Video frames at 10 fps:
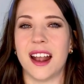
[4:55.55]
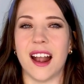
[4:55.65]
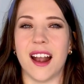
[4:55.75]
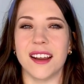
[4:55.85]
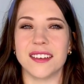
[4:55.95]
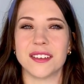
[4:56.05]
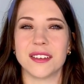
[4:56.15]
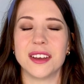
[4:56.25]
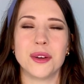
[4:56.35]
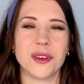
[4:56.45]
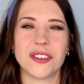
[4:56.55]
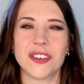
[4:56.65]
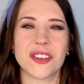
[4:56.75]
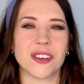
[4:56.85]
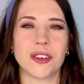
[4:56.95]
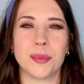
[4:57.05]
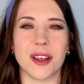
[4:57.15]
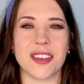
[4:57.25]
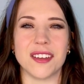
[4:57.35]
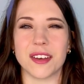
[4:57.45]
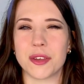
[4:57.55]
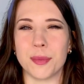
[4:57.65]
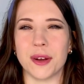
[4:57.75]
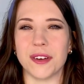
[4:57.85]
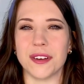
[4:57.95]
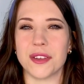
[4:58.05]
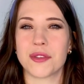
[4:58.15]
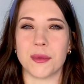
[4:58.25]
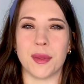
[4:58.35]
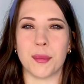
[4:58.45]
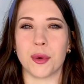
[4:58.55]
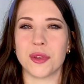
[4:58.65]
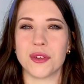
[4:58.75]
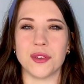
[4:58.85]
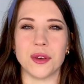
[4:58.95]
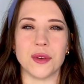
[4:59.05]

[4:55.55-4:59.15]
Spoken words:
And, you know, it's just such a pleasant experience from that point of view.